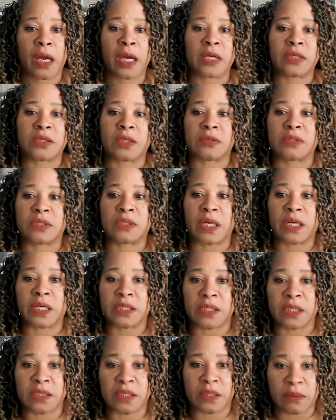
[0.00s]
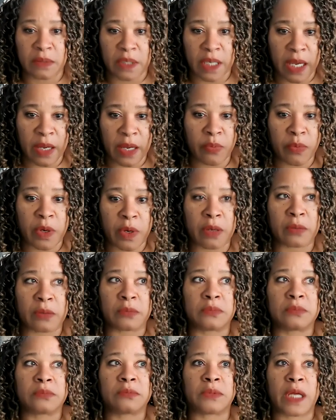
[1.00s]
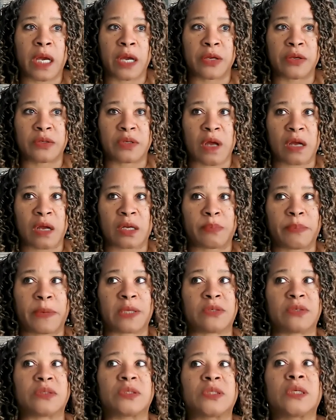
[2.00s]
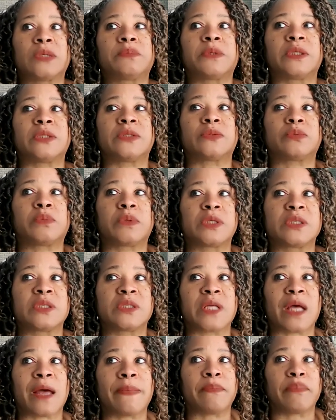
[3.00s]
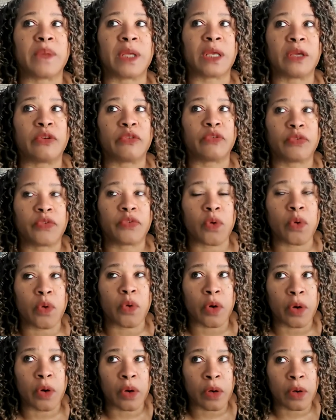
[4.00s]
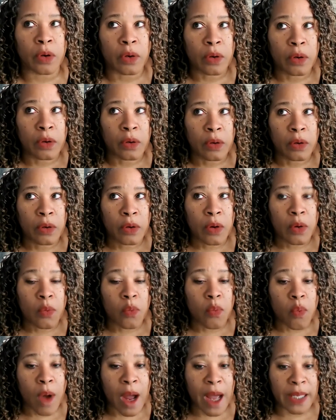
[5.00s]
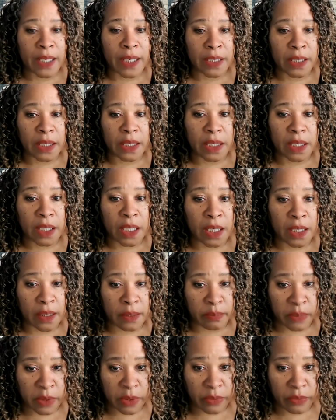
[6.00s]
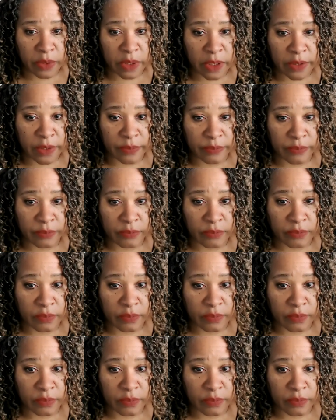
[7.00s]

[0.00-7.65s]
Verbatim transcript: And so Sonny says, okay, well, now you talked about your siblings. What does that mean for Wiley and Amelia?